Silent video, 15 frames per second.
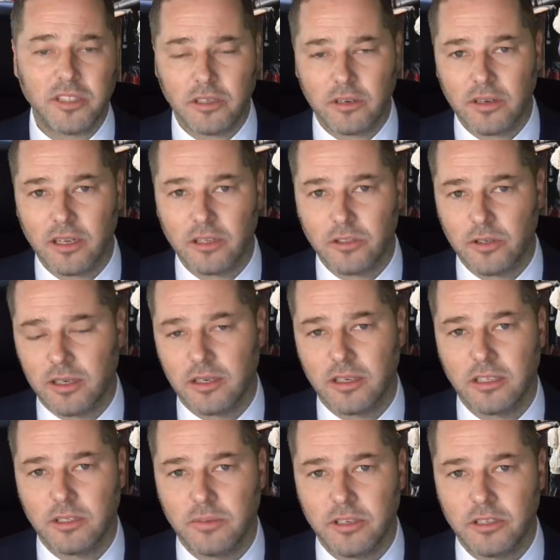in your country that
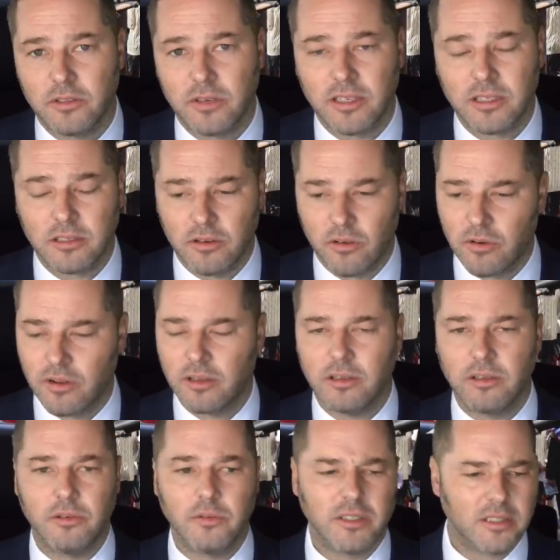need to be addressed, or in
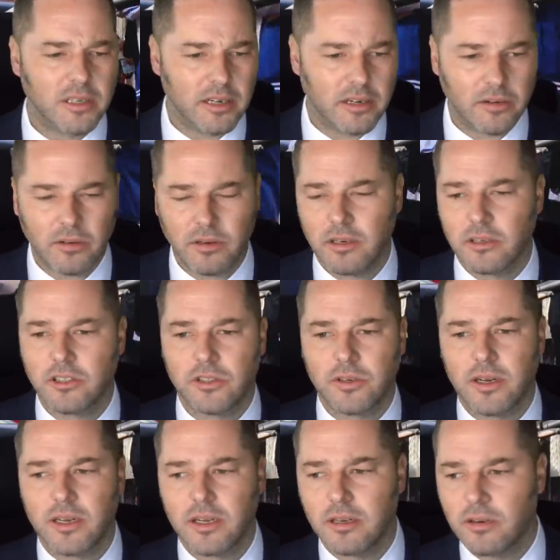the USA, or in
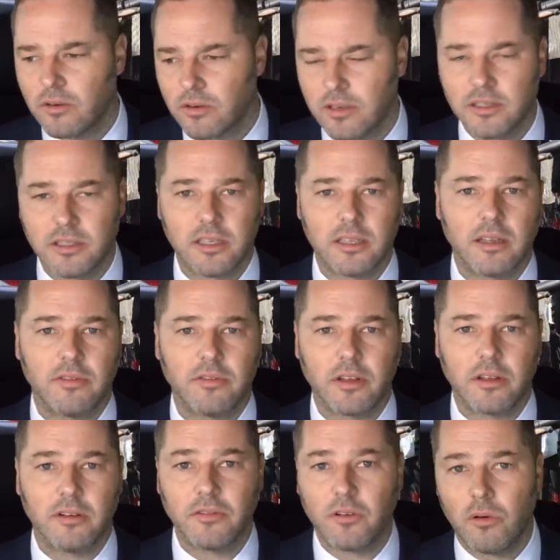Australia, or in South
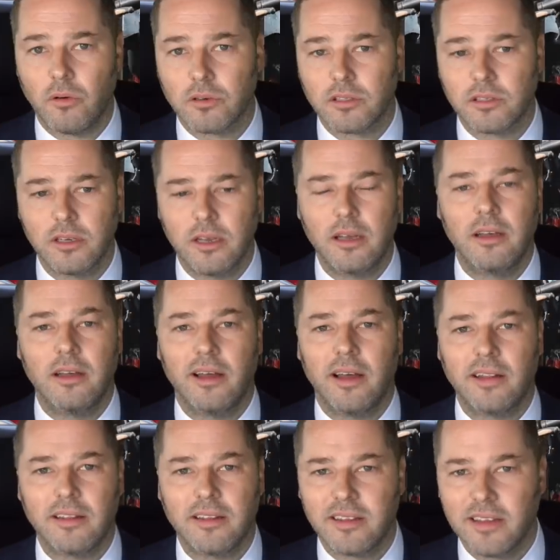Africa, of course.
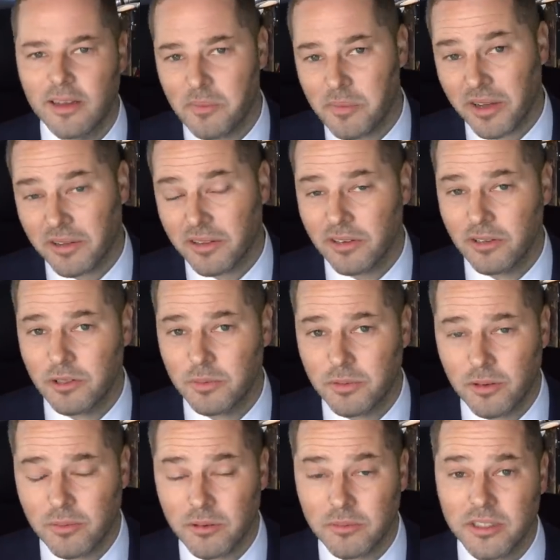And the thing about those
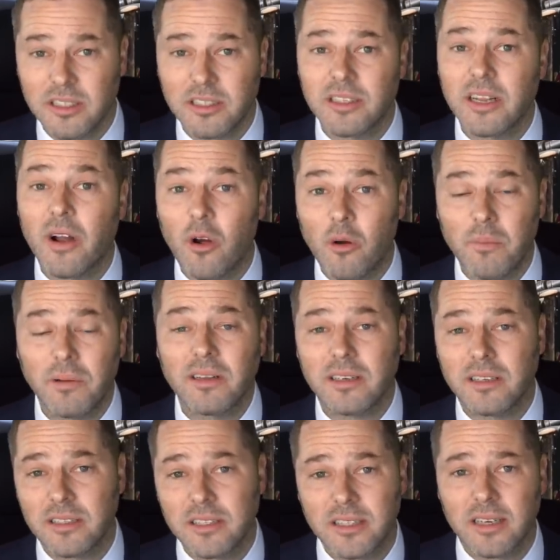problems is they're openly
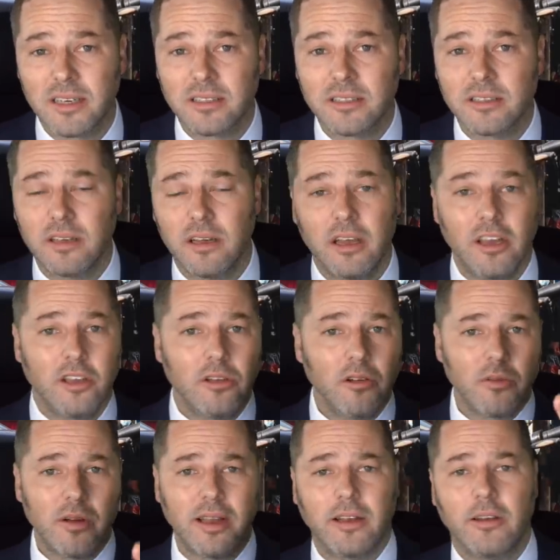discussed. You
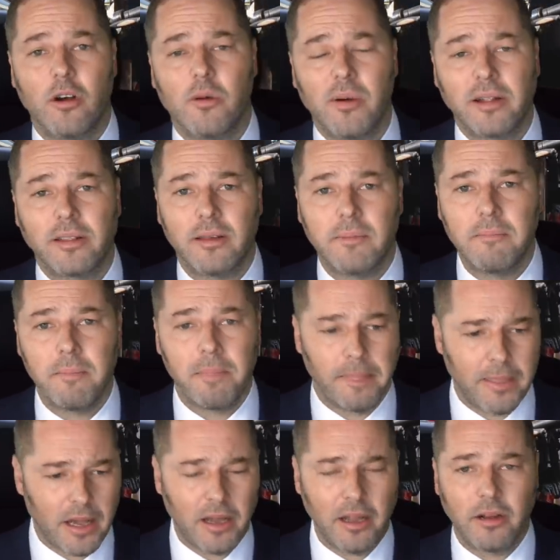already know about them.
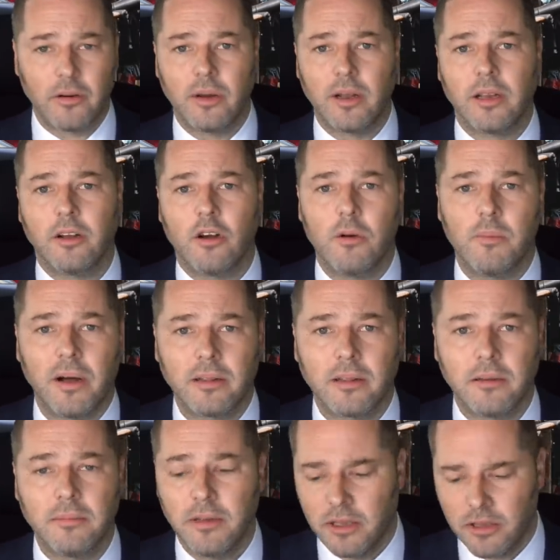I already know about
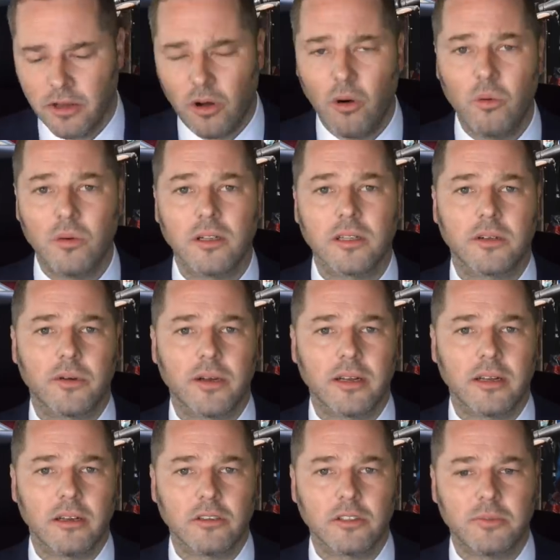them. The whole world
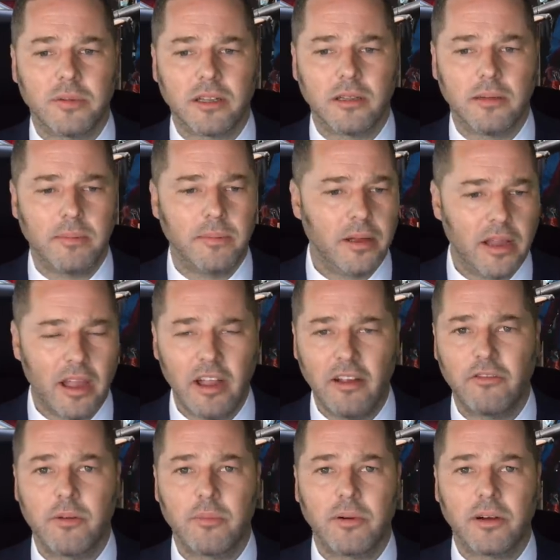already knows about them.
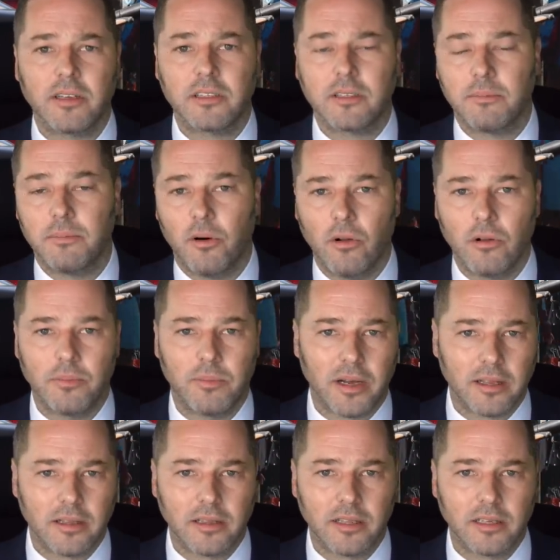Everybody's appalled by
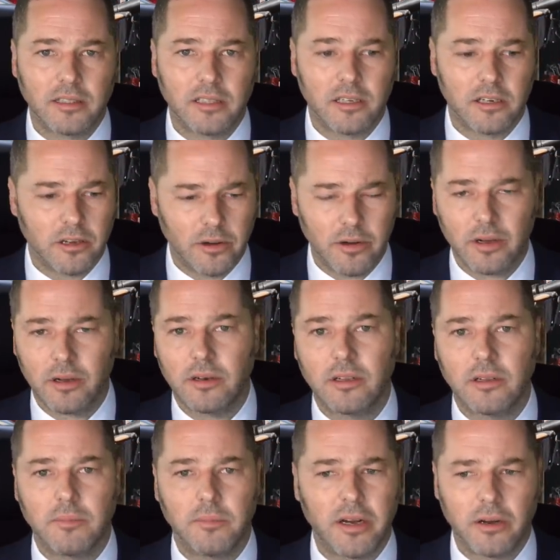the things that are going on
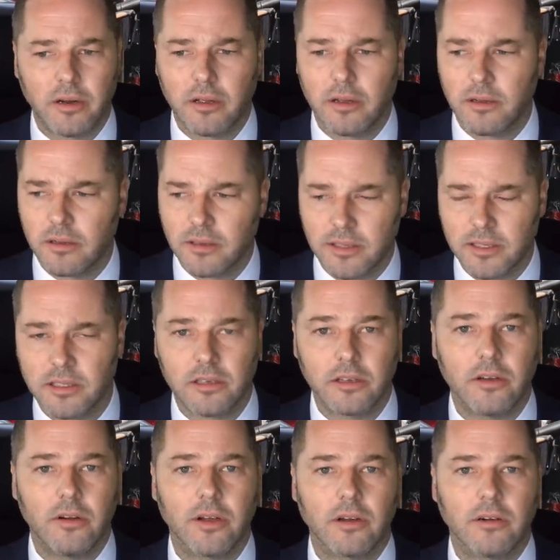in America, things that are
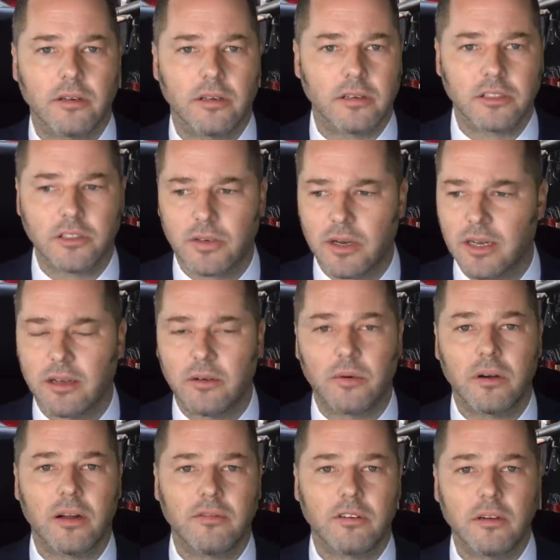going on in Australia,
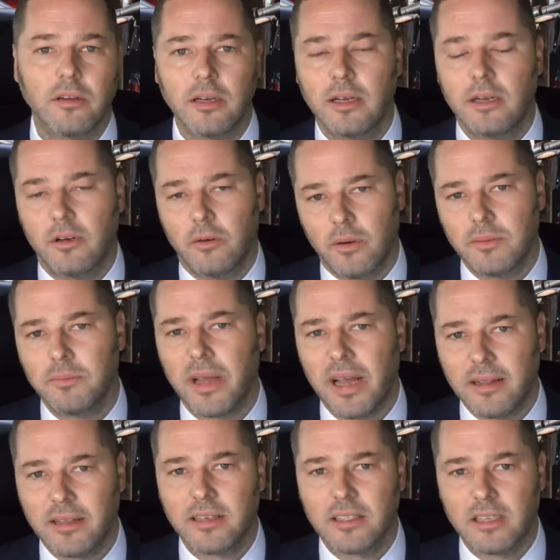wherever. When
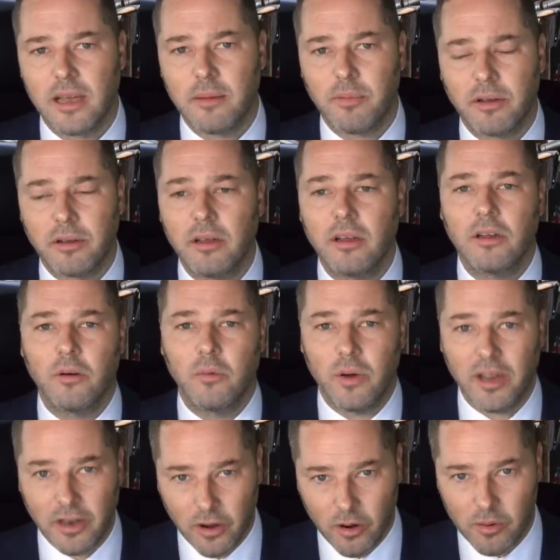bad things happen,
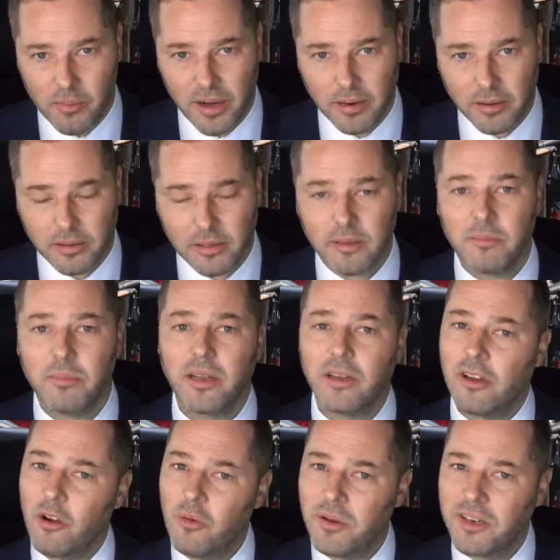we know about it. But
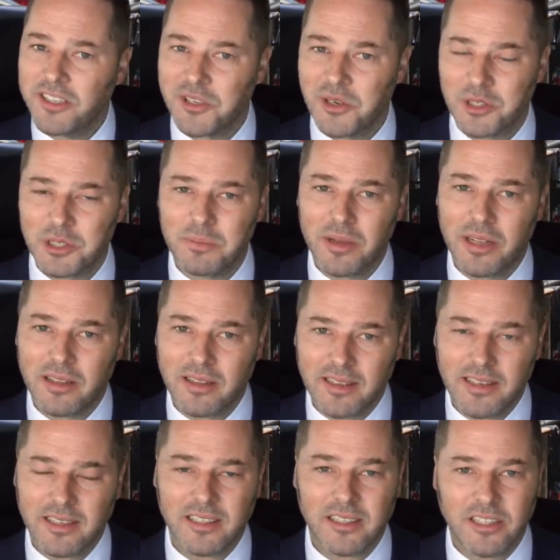nobody talks about the
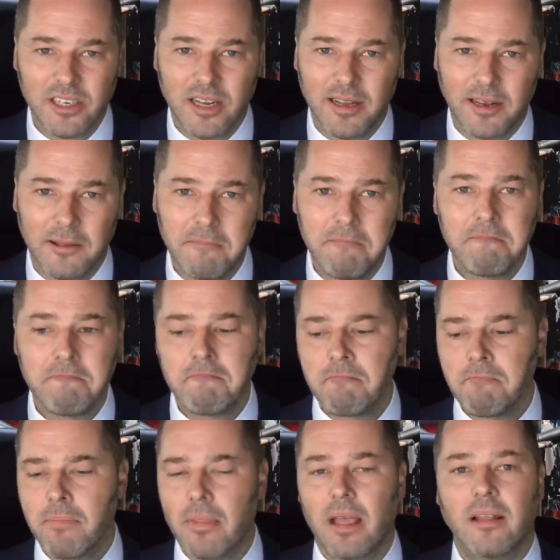things in China.
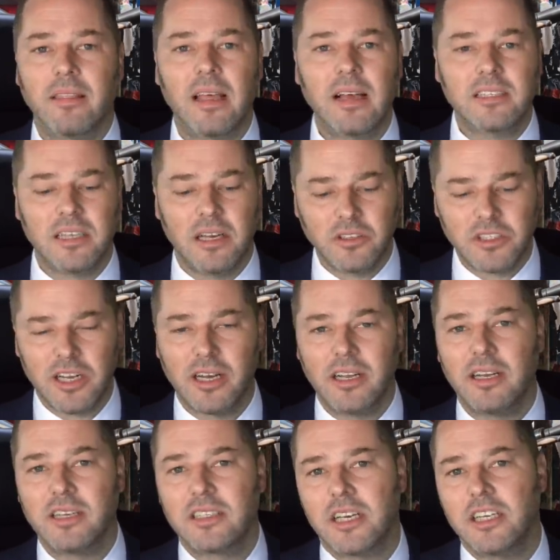And that's how
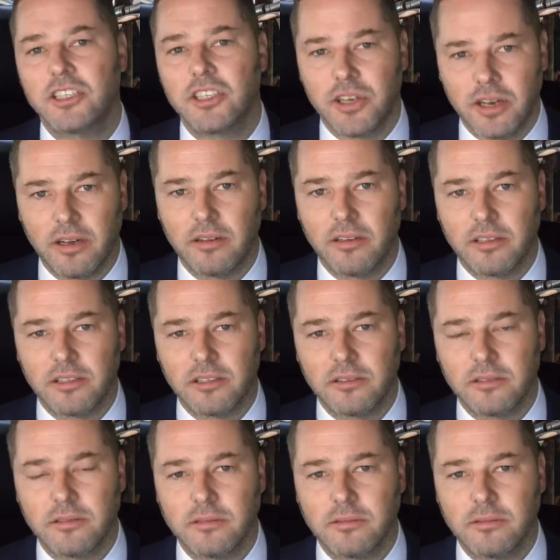China has engineered this.